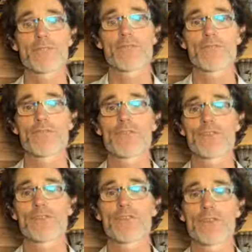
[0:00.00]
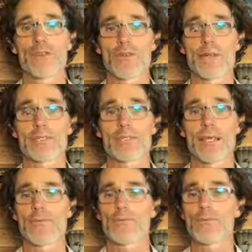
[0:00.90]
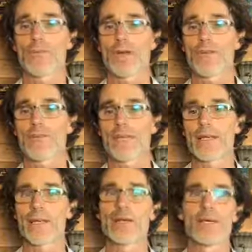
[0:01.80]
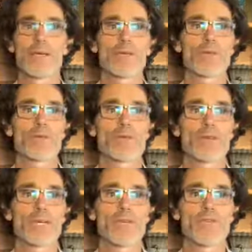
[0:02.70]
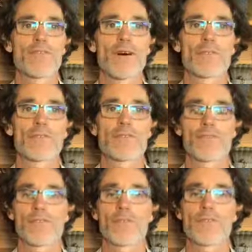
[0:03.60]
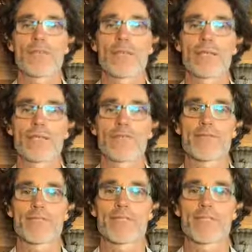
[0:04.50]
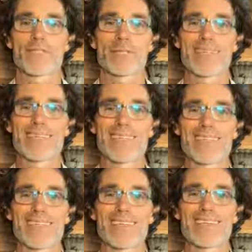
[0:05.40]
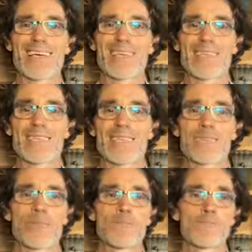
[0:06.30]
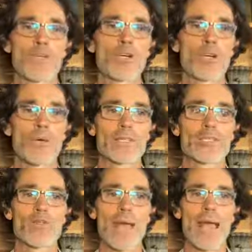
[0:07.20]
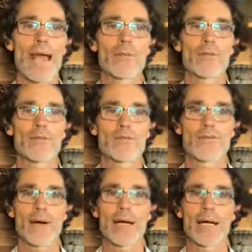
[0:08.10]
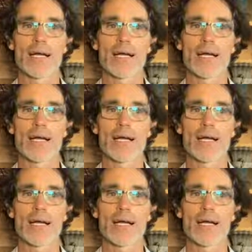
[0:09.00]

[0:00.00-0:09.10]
And for those of you that are less savvy with Ayurveda, you can think of a vata provoking influence as being anything that is going to amplify